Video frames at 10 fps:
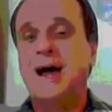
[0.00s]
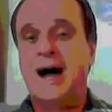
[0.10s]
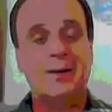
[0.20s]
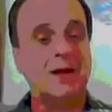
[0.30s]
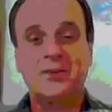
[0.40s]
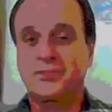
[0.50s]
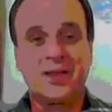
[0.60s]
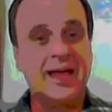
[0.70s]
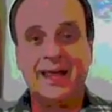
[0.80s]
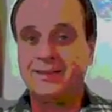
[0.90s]
I'm not
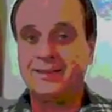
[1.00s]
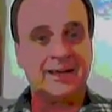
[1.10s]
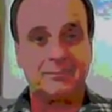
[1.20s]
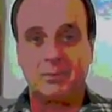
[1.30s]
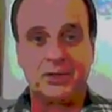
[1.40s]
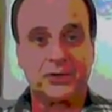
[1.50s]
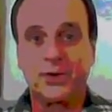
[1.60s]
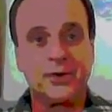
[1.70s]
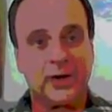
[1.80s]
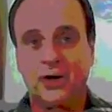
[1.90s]
saying that
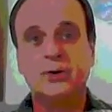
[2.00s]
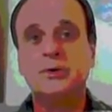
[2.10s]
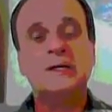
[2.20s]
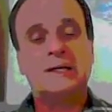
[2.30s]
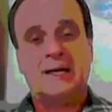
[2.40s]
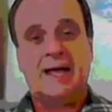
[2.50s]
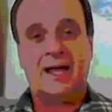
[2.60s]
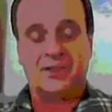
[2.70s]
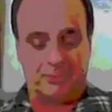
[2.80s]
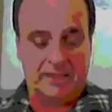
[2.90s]
Maduro
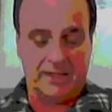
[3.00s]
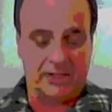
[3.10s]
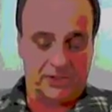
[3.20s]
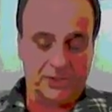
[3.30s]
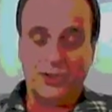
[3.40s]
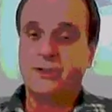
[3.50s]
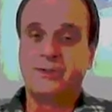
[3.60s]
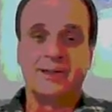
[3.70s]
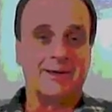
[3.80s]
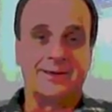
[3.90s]
has been a good
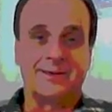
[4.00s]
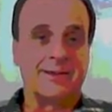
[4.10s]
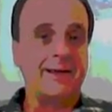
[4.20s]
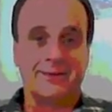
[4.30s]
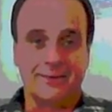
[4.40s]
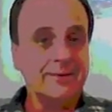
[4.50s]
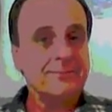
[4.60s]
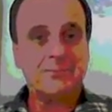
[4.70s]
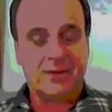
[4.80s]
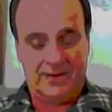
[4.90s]
leader.